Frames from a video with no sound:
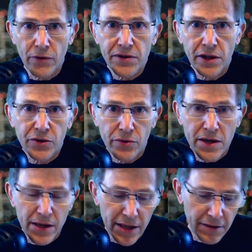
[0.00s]

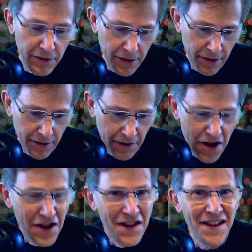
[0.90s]
century
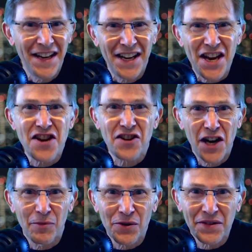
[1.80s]

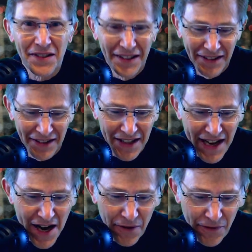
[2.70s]
e-commerce
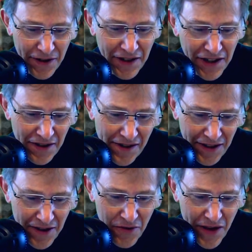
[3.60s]
outfit does it.
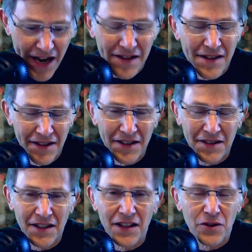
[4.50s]
So that
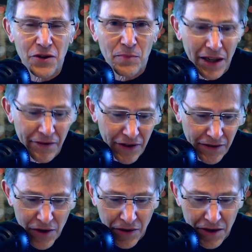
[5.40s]
is another benefit of
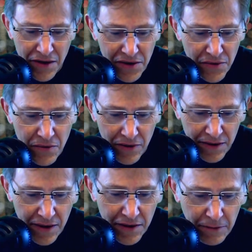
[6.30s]
going to this new
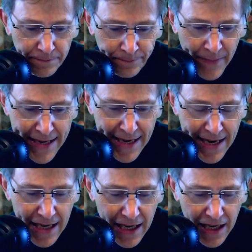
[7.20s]
system.
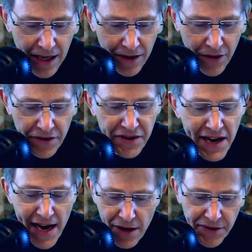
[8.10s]
The
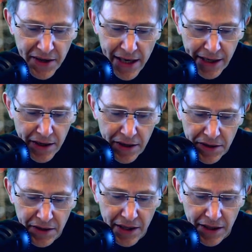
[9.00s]
downside
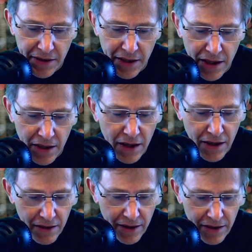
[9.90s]
is that
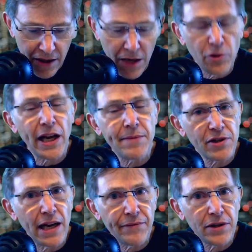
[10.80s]
a couple games are
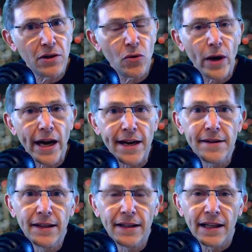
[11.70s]
going to have to go away.
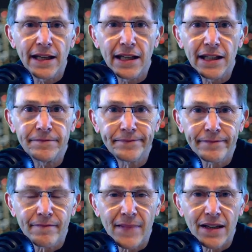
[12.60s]
Well,
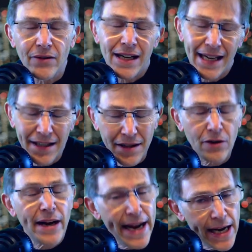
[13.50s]
I guess they
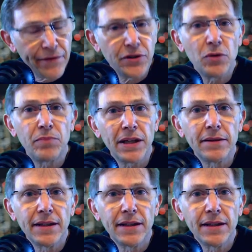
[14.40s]
don't have to, but